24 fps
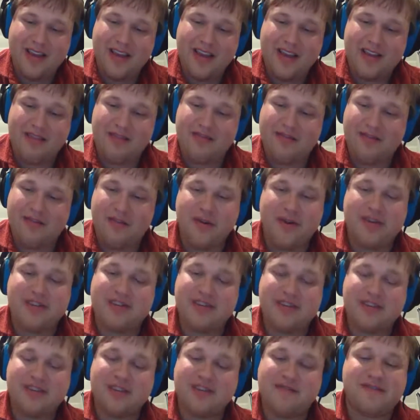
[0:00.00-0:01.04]
in
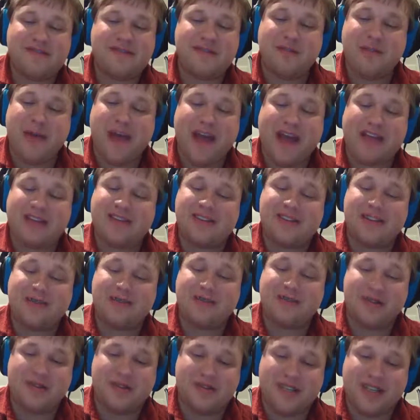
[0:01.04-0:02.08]
voices of
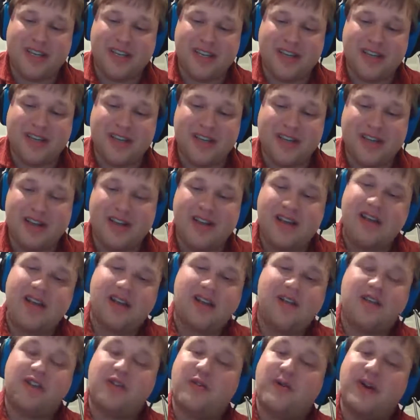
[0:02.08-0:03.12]
surpassing beauty,
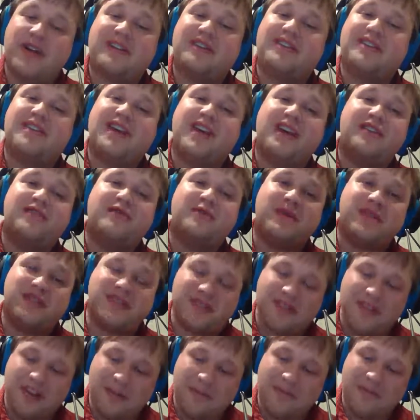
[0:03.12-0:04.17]
the wit and
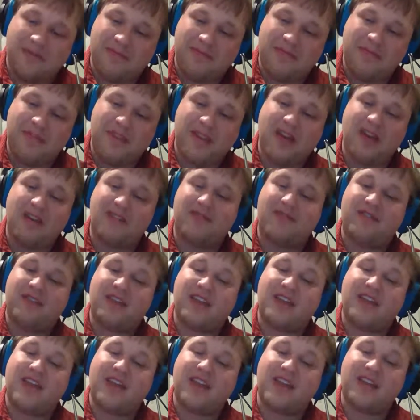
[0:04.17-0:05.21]
wisdom of the
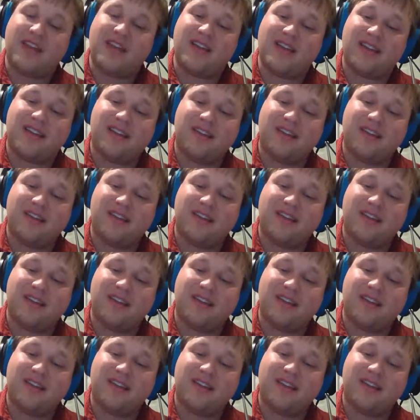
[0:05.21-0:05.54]
king.